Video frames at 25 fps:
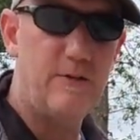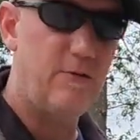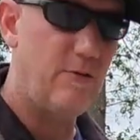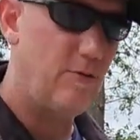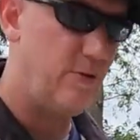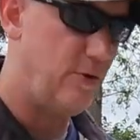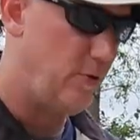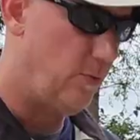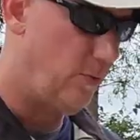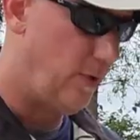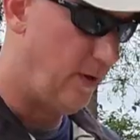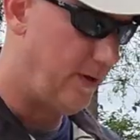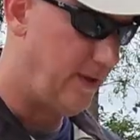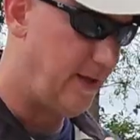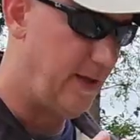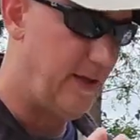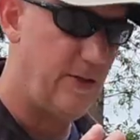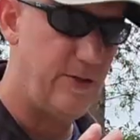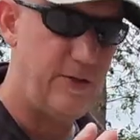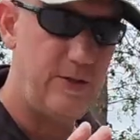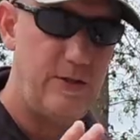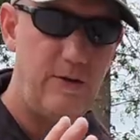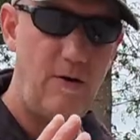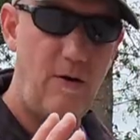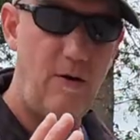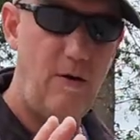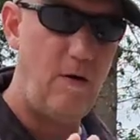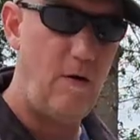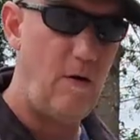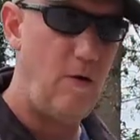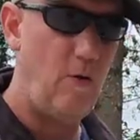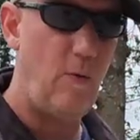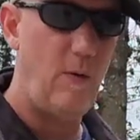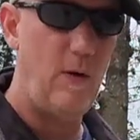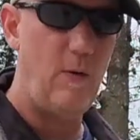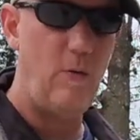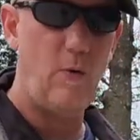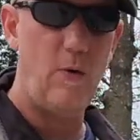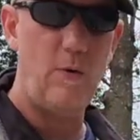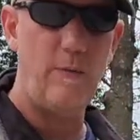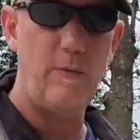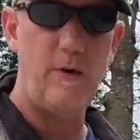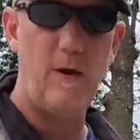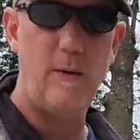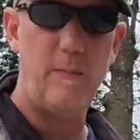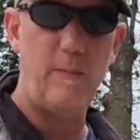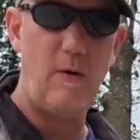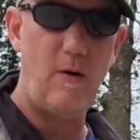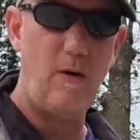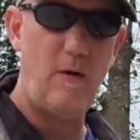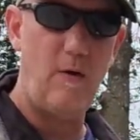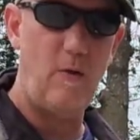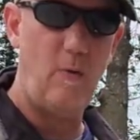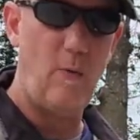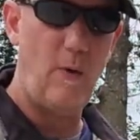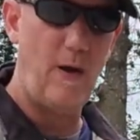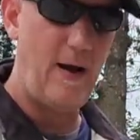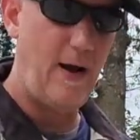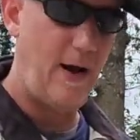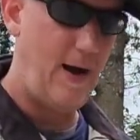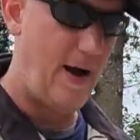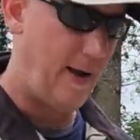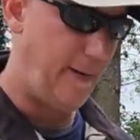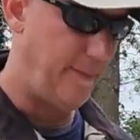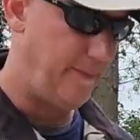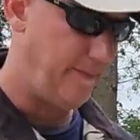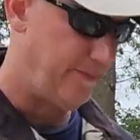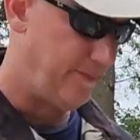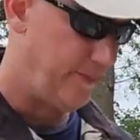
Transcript: So you want the engine all the way warmed up, all the way hot.